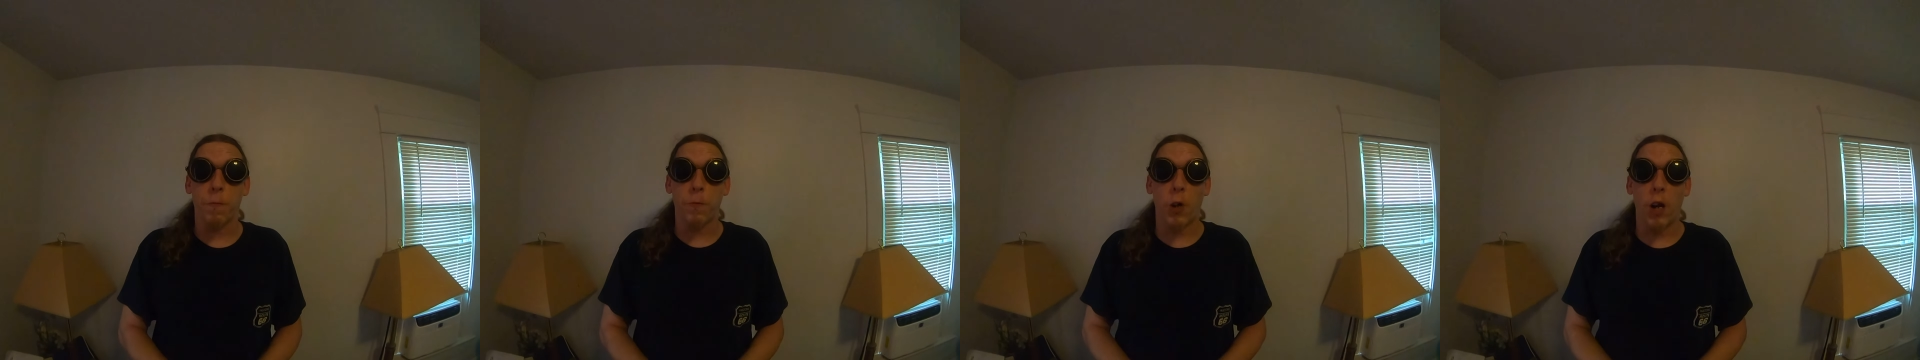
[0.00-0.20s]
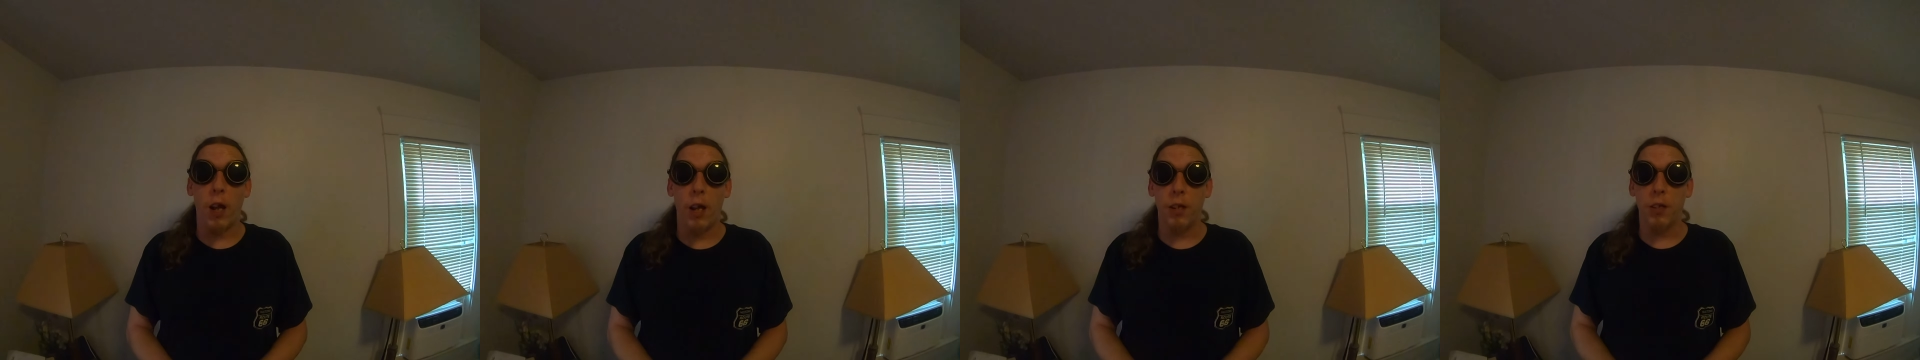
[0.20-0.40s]

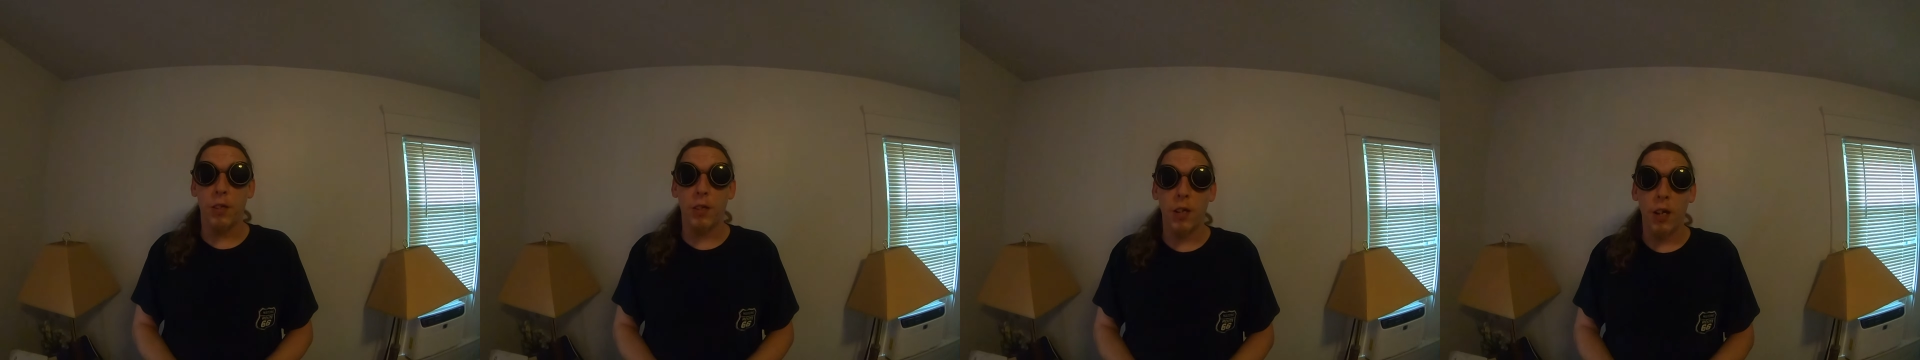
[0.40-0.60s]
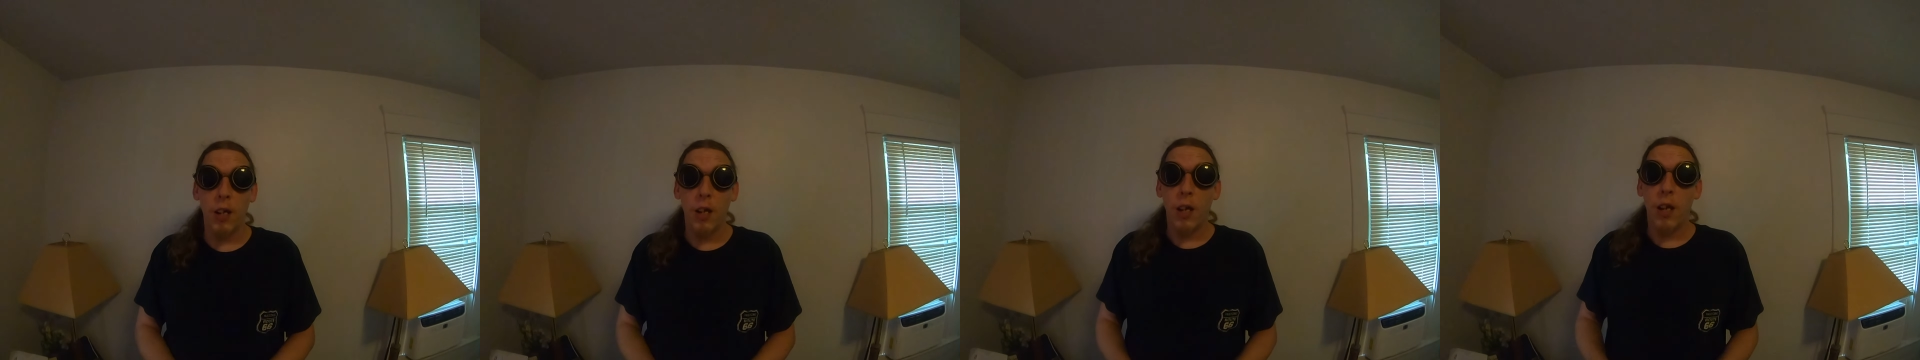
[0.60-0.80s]

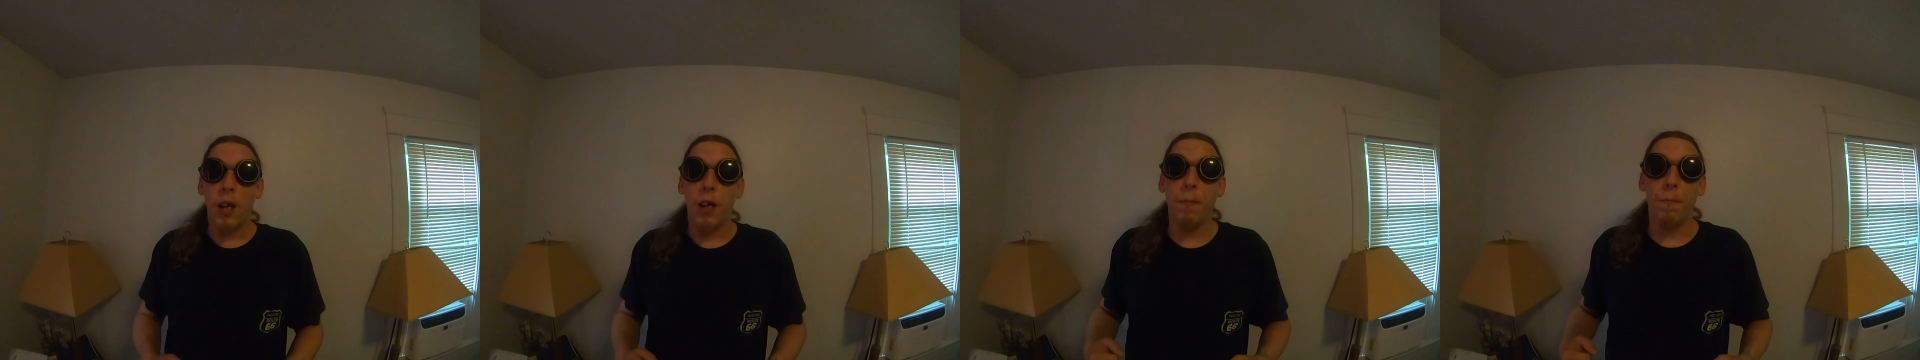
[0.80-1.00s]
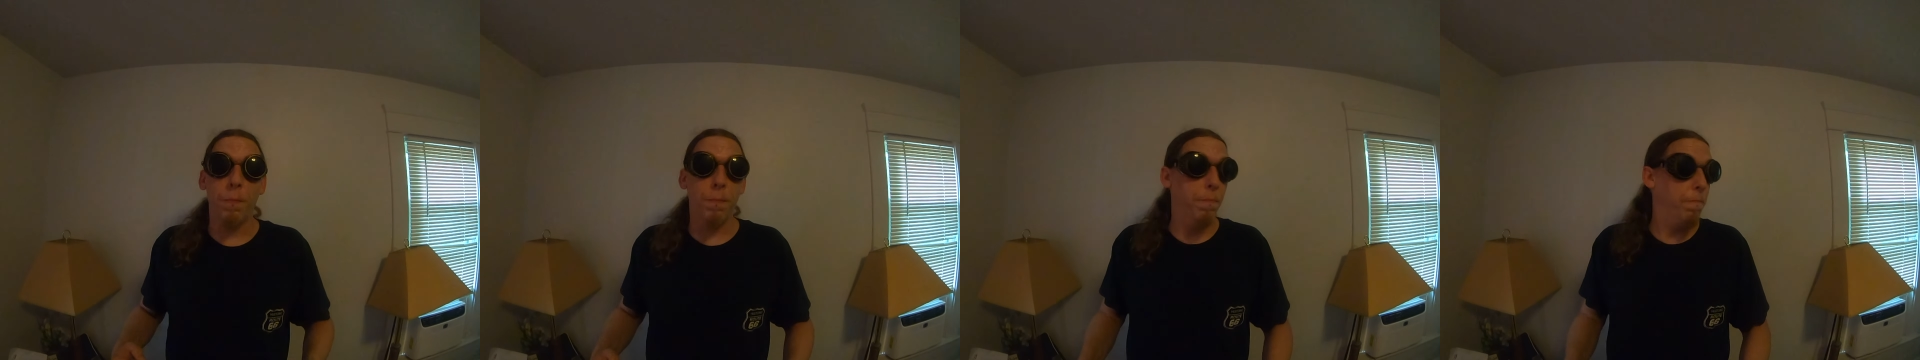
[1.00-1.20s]
friends,
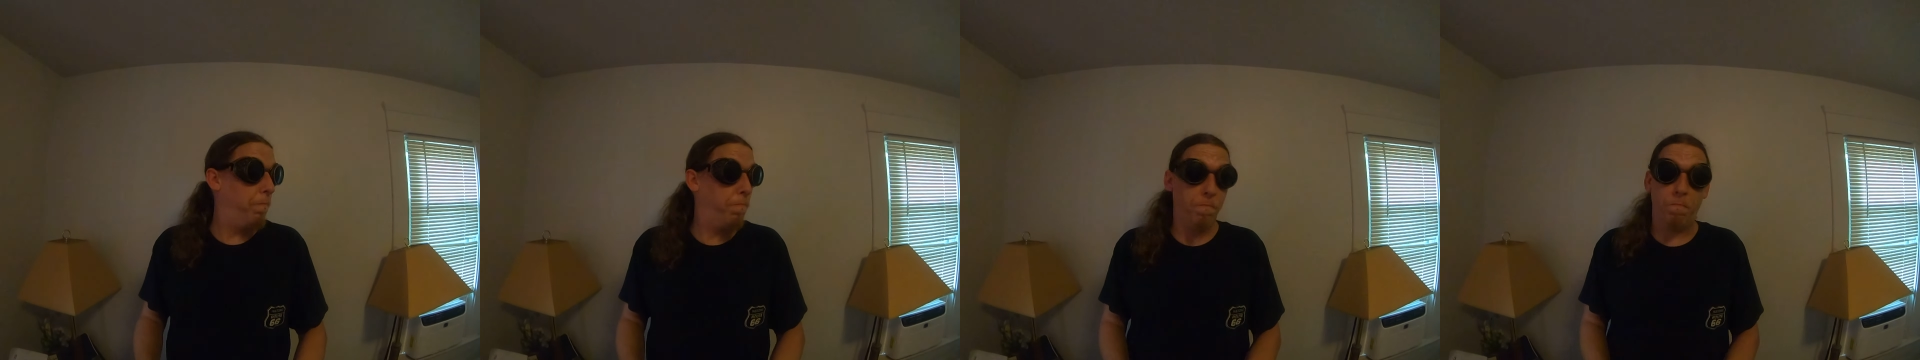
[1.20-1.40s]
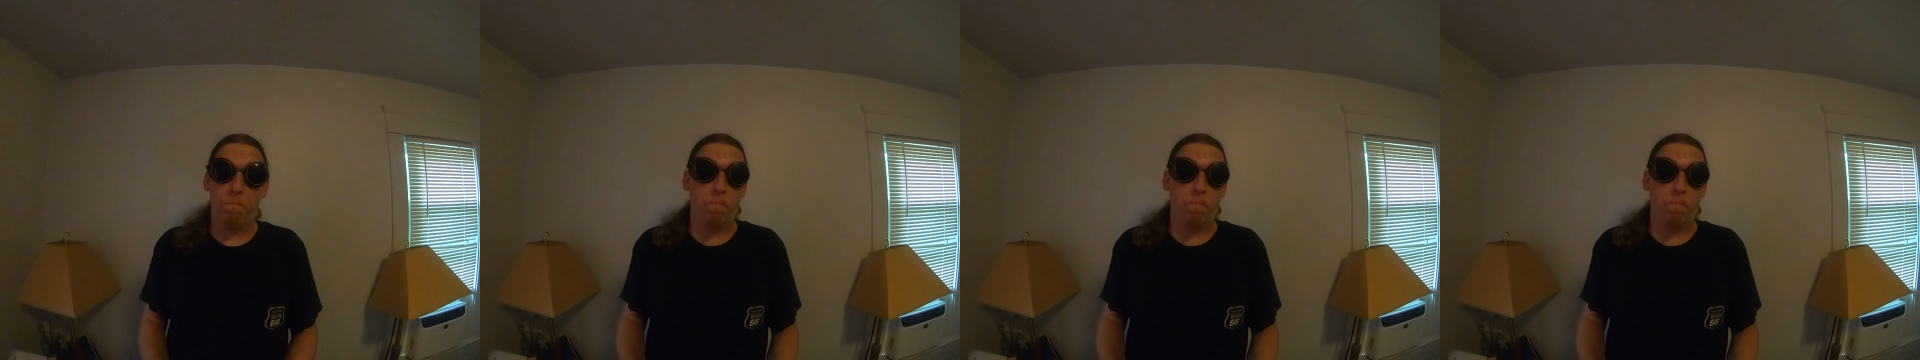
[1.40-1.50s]
and